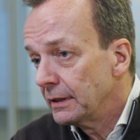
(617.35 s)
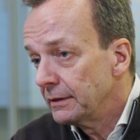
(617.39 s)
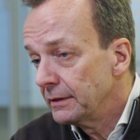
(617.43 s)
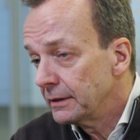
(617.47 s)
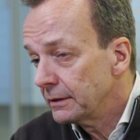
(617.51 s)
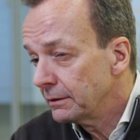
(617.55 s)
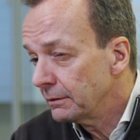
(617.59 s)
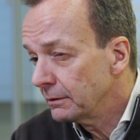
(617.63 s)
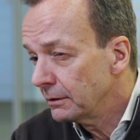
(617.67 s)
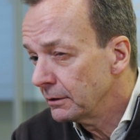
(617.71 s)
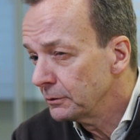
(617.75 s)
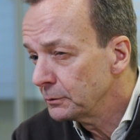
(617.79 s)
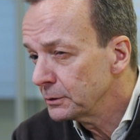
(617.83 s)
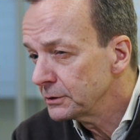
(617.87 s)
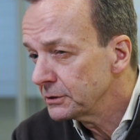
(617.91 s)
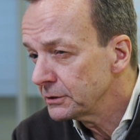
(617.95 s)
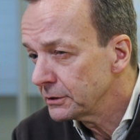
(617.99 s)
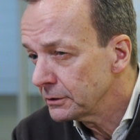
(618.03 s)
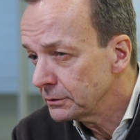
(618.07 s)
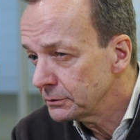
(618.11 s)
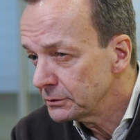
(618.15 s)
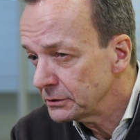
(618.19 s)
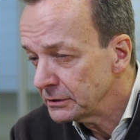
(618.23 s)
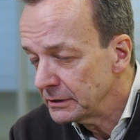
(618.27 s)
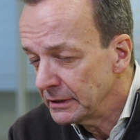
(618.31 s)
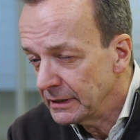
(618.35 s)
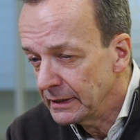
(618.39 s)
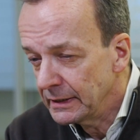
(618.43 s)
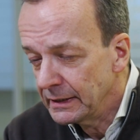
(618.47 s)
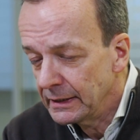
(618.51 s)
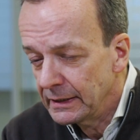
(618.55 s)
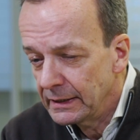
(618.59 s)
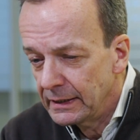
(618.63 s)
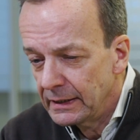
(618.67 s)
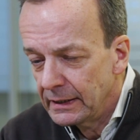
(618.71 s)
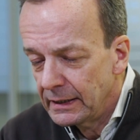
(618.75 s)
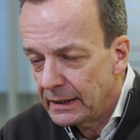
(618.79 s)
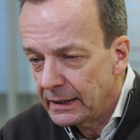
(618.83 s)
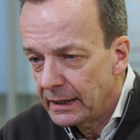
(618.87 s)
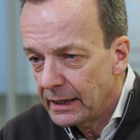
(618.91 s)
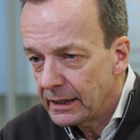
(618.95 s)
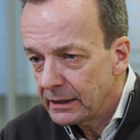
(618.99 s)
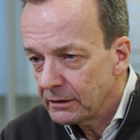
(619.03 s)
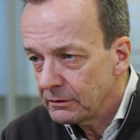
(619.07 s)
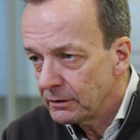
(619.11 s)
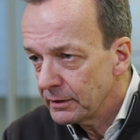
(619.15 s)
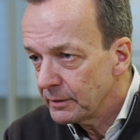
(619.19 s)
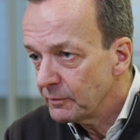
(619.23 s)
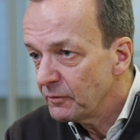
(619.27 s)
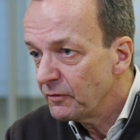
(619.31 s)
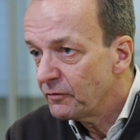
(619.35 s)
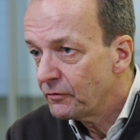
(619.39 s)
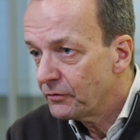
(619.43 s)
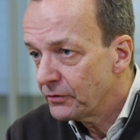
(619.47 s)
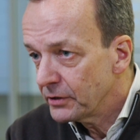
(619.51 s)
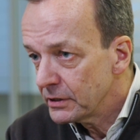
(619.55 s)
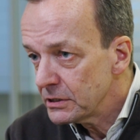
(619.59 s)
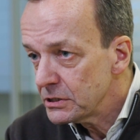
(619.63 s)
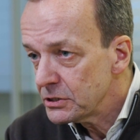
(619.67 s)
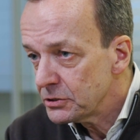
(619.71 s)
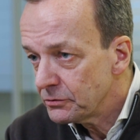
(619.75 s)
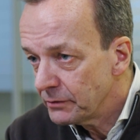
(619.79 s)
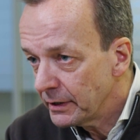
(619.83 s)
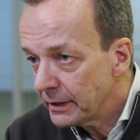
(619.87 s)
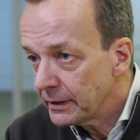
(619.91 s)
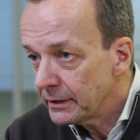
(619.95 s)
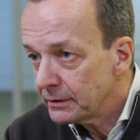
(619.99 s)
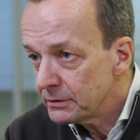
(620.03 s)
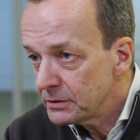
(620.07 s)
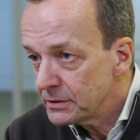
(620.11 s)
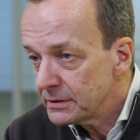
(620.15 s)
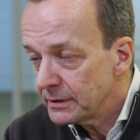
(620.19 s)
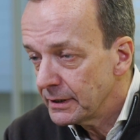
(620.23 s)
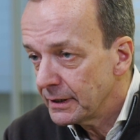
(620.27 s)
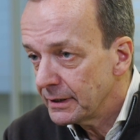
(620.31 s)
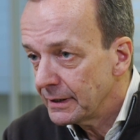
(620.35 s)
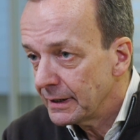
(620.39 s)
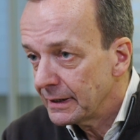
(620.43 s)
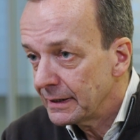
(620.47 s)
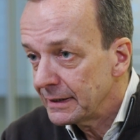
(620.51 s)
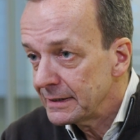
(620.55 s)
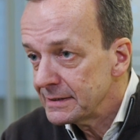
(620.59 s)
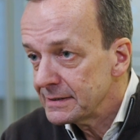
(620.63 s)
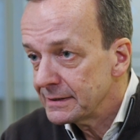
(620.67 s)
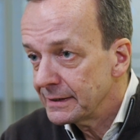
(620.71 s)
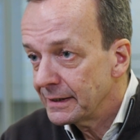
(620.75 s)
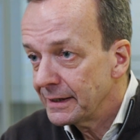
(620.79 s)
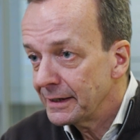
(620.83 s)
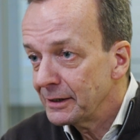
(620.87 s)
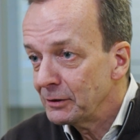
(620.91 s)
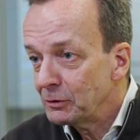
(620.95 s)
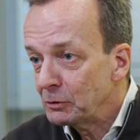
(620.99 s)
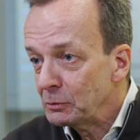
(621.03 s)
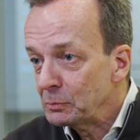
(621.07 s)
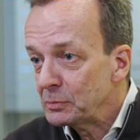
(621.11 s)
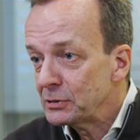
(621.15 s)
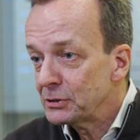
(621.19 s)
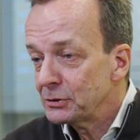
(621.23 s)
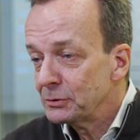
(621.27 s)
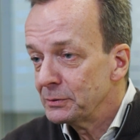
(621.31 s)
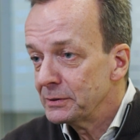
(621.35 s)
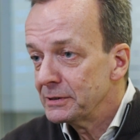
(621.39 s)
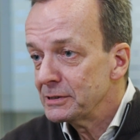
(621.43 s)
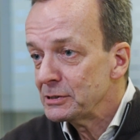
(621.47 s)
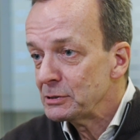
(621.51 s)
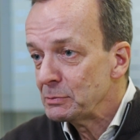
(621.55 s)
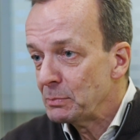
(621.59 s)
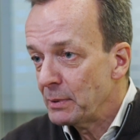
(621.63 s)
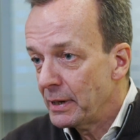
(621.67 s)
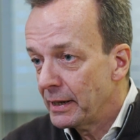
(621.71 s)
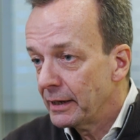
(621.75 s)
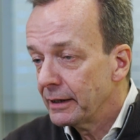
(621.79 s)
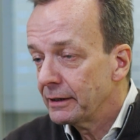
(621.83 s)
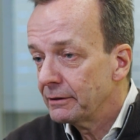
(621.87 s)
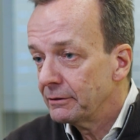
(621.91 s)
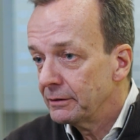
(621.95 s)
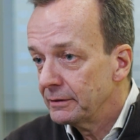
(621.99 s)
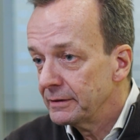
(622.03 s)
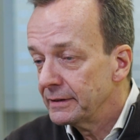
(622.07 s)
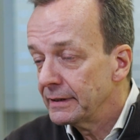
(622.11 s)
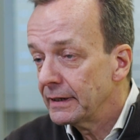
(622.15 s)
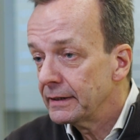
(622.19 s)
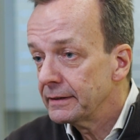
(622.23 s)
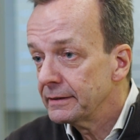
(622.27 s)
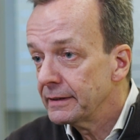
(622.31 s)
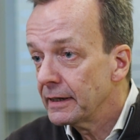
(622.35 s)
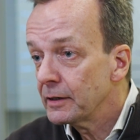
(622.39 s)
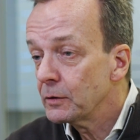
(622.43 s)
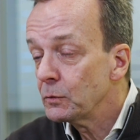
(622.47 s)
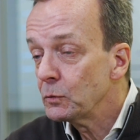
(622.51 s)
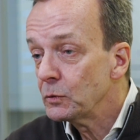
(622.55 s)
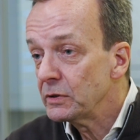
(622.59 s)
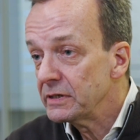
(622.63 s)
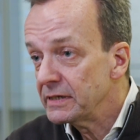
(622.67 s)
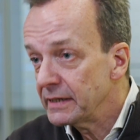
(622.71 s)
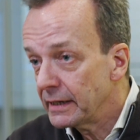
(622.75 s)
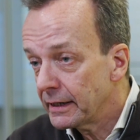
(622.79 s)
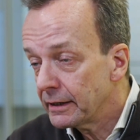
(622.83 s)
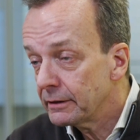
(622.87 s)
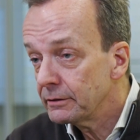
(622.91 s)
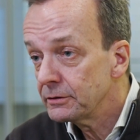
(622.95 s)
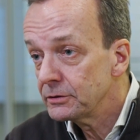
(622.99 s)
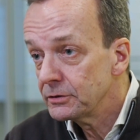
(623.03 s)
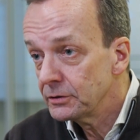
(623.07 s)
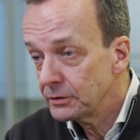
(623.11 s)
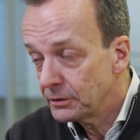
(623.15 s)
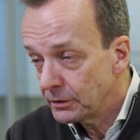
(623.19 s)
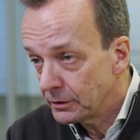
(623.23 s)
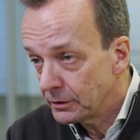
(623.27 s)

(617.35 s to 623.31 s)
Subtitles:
And there are always those, I call them front runners, that at least I hope to inspire, that dare to